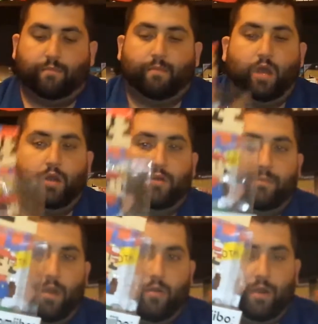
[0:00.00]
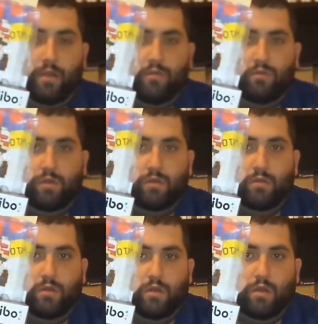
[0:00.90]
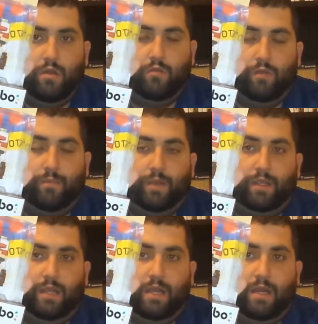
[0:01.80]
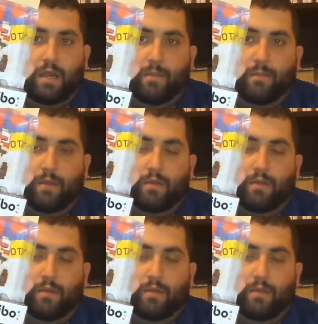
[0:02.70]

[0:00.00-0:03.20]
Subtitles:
Modern Mario. We picked that up